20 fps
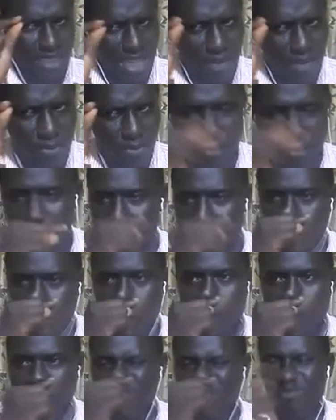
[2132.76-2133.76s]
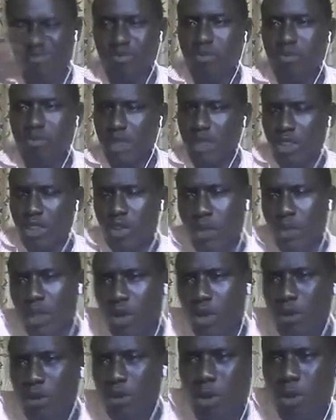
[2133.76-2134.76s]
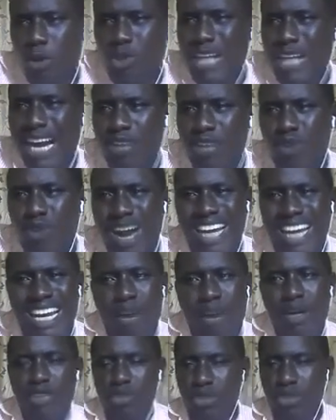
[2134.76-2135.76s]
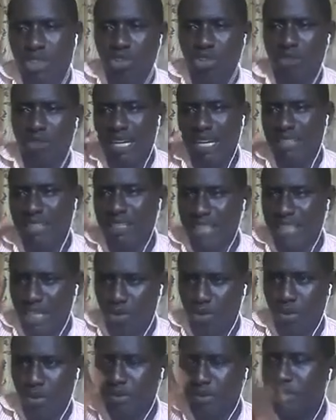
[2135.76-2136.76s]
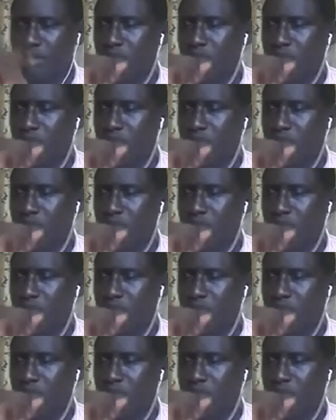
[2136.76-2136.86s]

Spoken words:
Therefore, you will compute annual allowance on each of the assets. That's one.